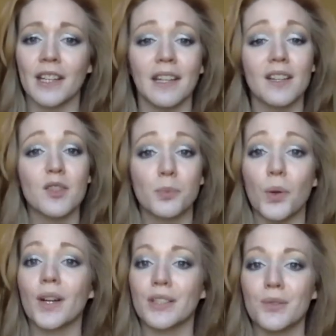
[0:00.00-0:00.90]
and
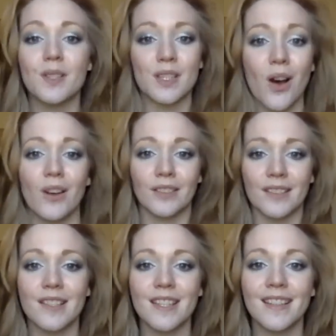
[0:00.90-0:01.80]
exploring new
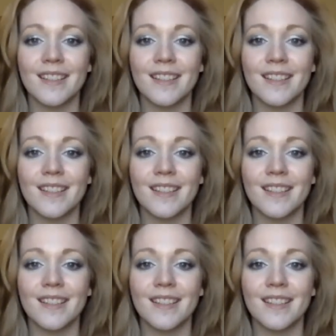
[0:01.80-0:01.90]
songs.